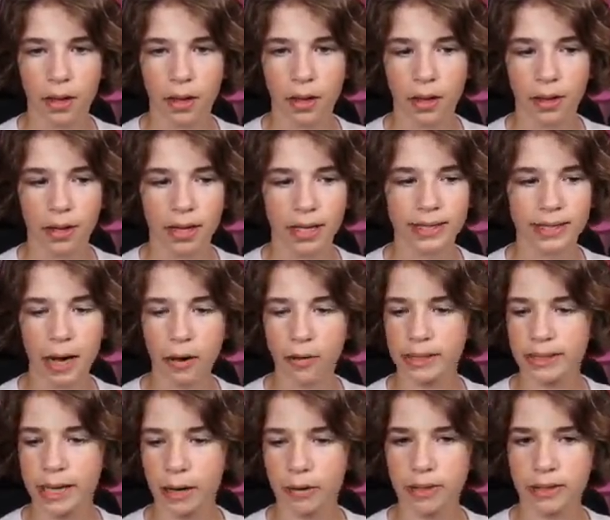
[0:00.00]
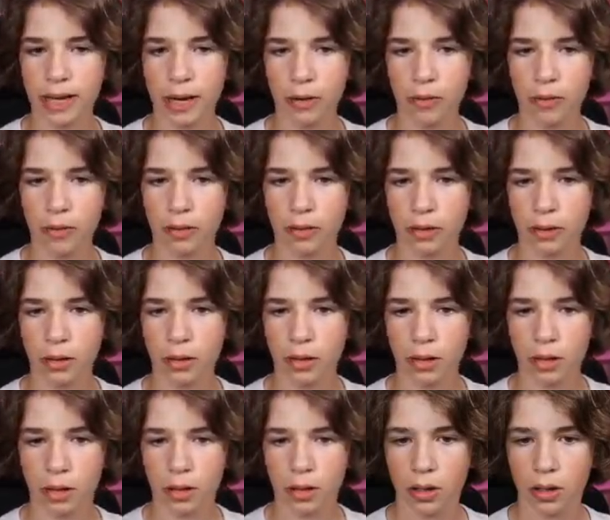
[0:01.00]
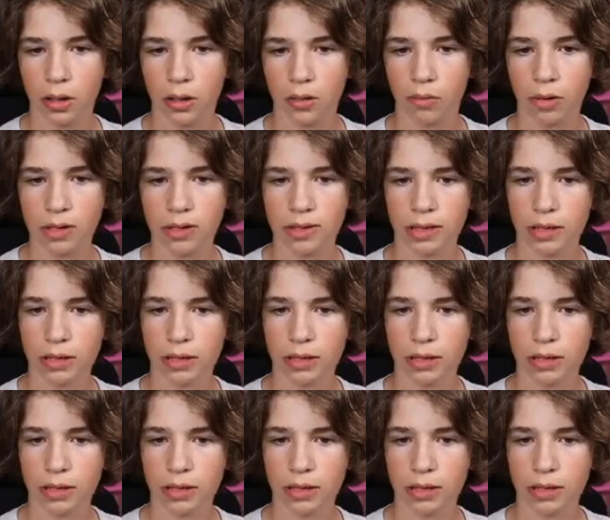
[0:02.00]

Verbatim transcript: He's out, he's out, he's out. Where is he?